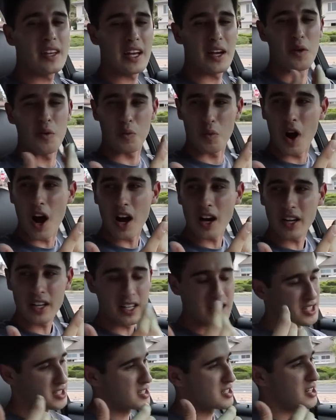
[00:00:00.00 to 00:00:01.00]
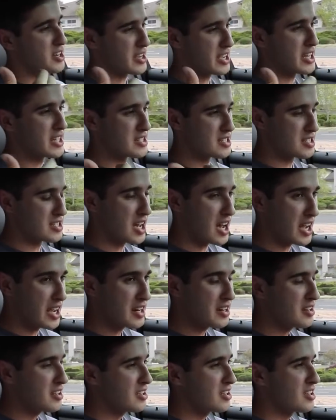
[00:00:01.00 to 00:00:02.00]
like a rock is stuck
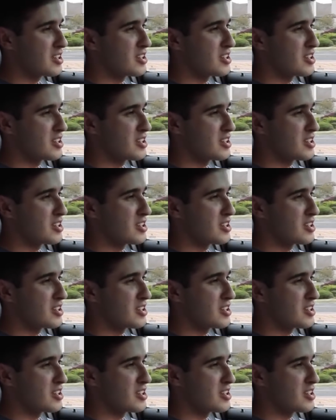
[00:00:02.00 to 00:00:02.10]
inside.